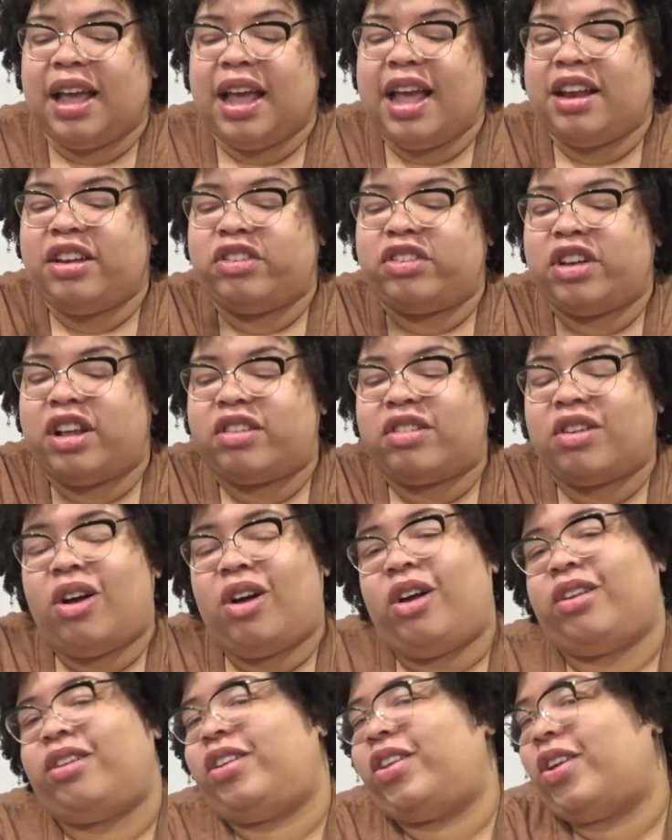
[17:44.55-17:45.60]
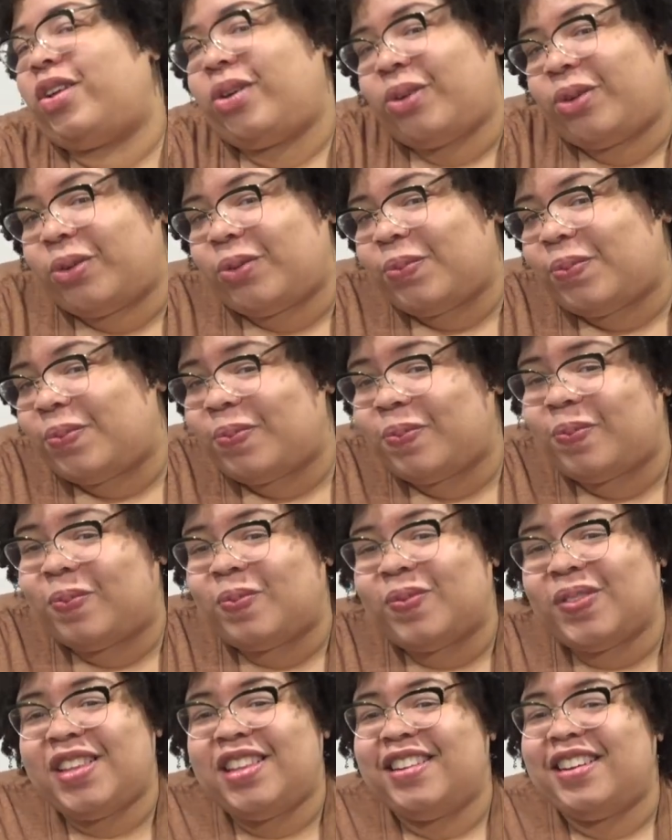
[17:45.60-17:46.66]
And just also,
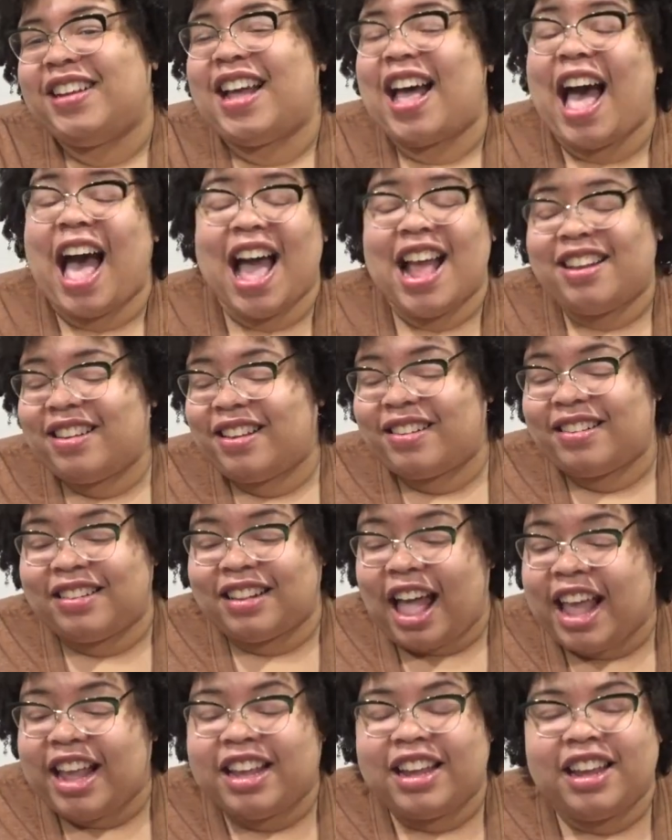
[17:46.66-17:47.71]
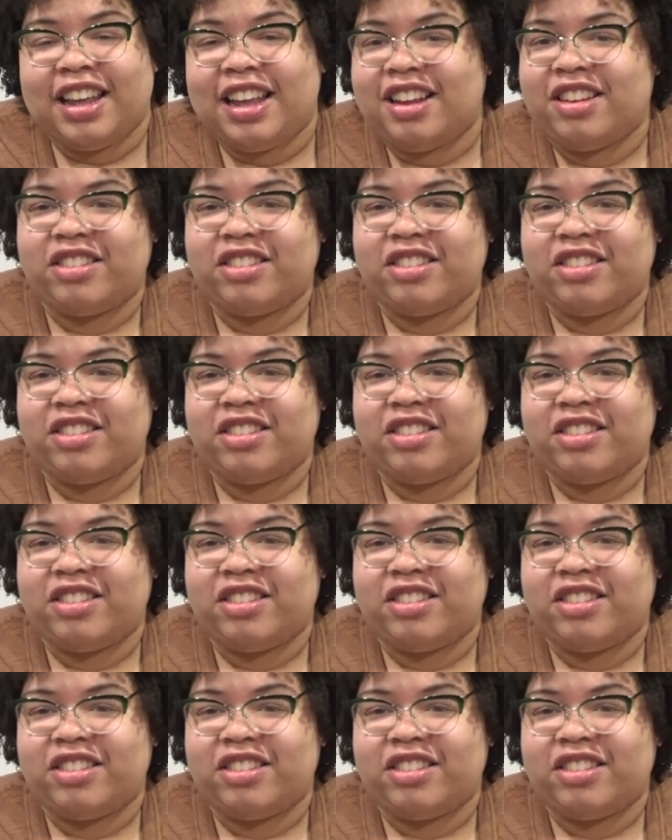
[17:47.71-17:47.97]
I just like it.